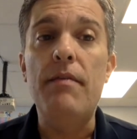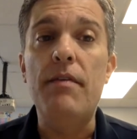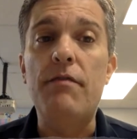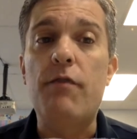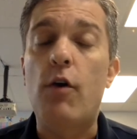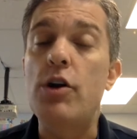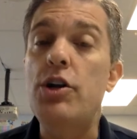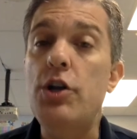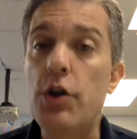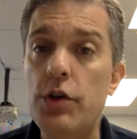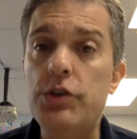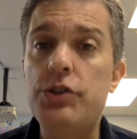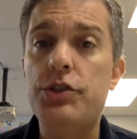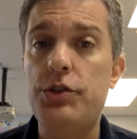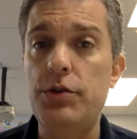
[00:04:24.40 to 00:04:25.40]
For
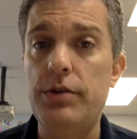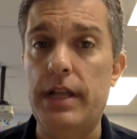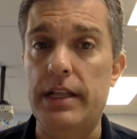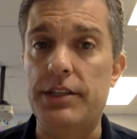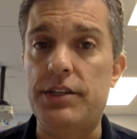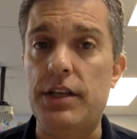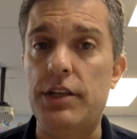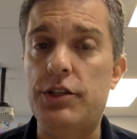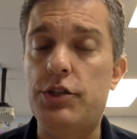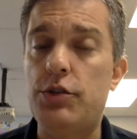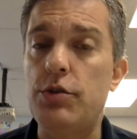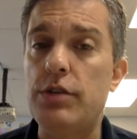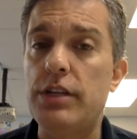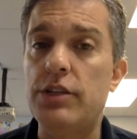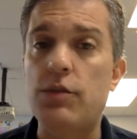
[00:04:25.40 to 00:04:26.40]
new students
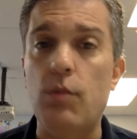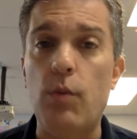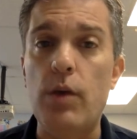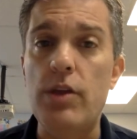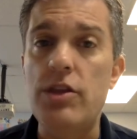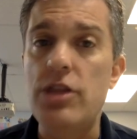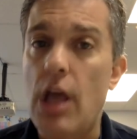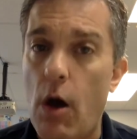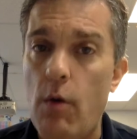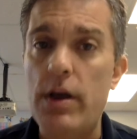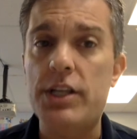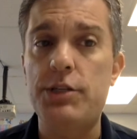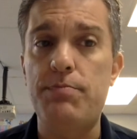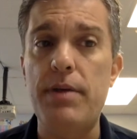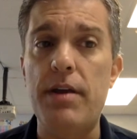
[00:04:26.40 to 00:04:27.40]
with no
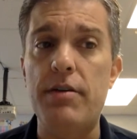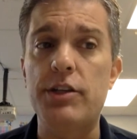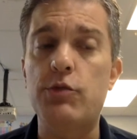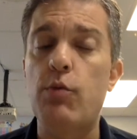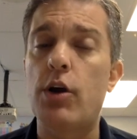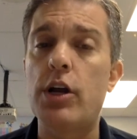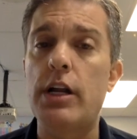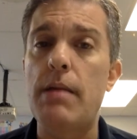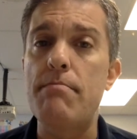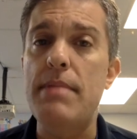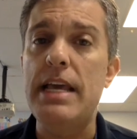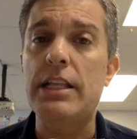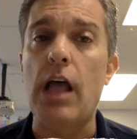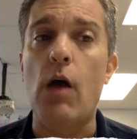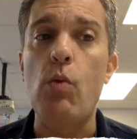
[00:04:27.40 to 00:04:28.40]
experience, we're going to
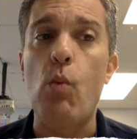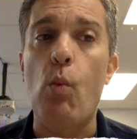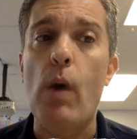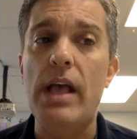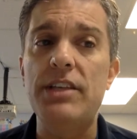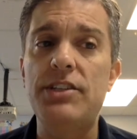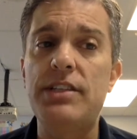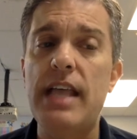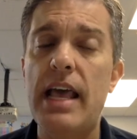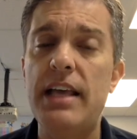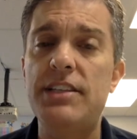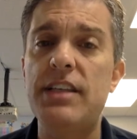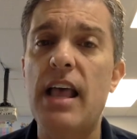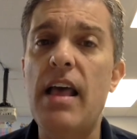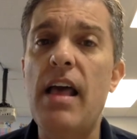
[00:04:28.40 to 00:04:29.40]
meet on
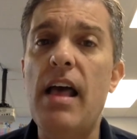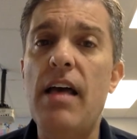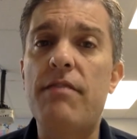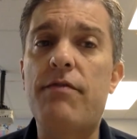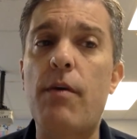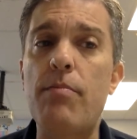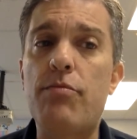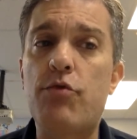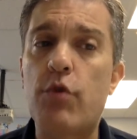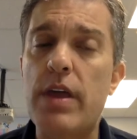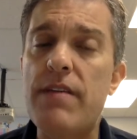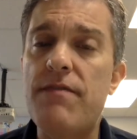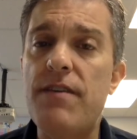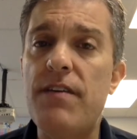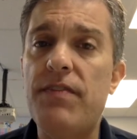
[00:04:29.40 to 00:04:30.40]
Wednesdays from
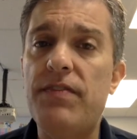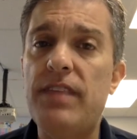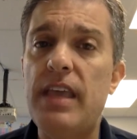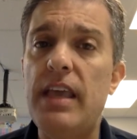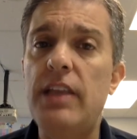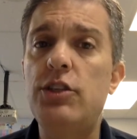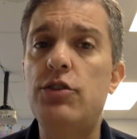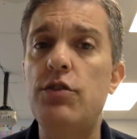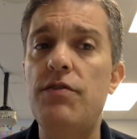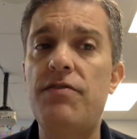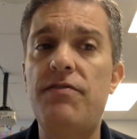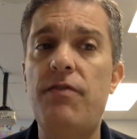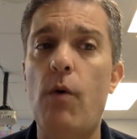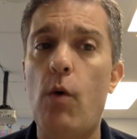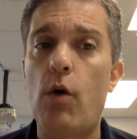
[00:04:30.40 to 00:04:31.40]
3:15 to
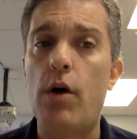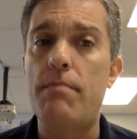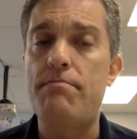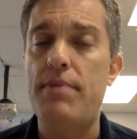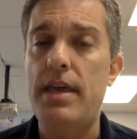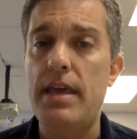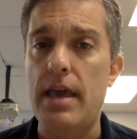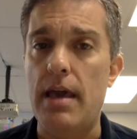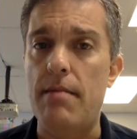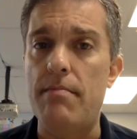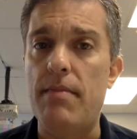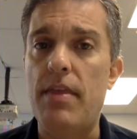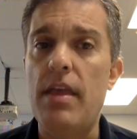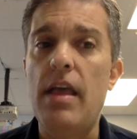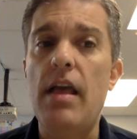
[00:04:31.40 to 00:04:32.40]
4
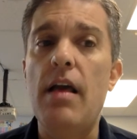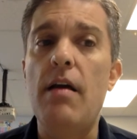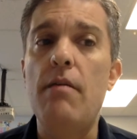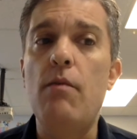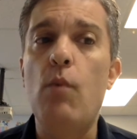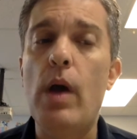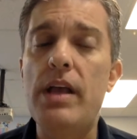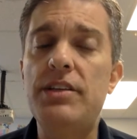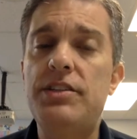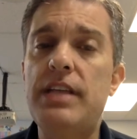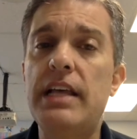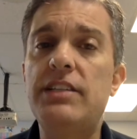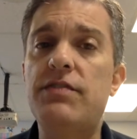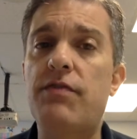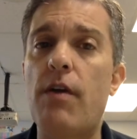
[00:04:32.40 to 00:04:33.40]
p.m.
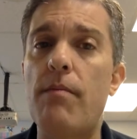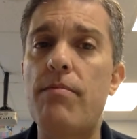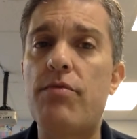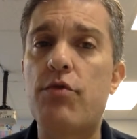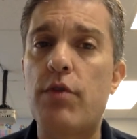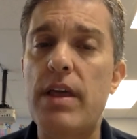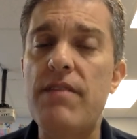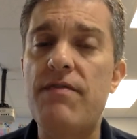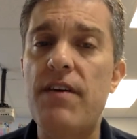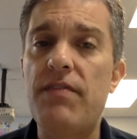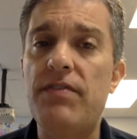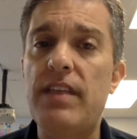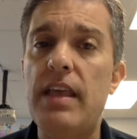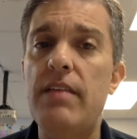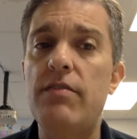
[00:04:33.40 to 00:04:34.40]
Wednesdays from
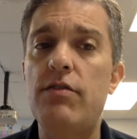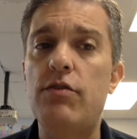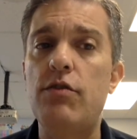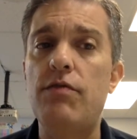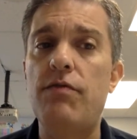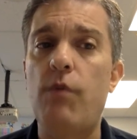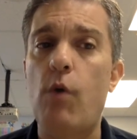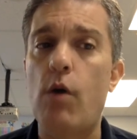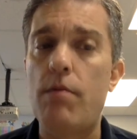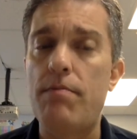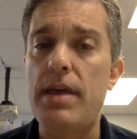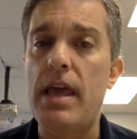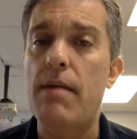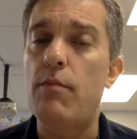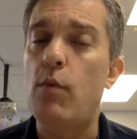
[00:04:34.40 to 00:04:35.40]
3:15 to 4
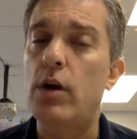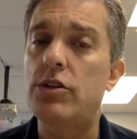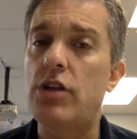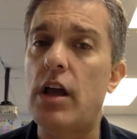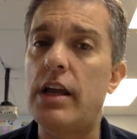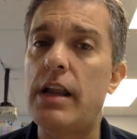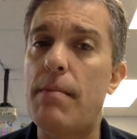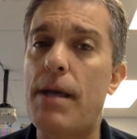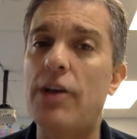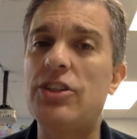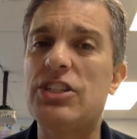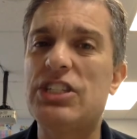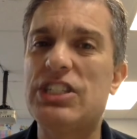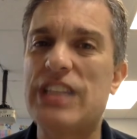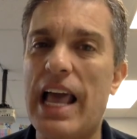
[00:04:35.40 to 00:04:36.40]
p.m. We're talking about
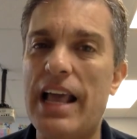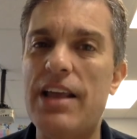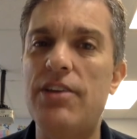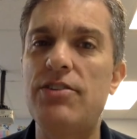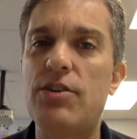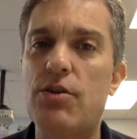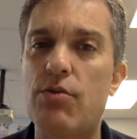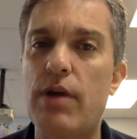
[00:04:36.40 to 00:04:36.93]
second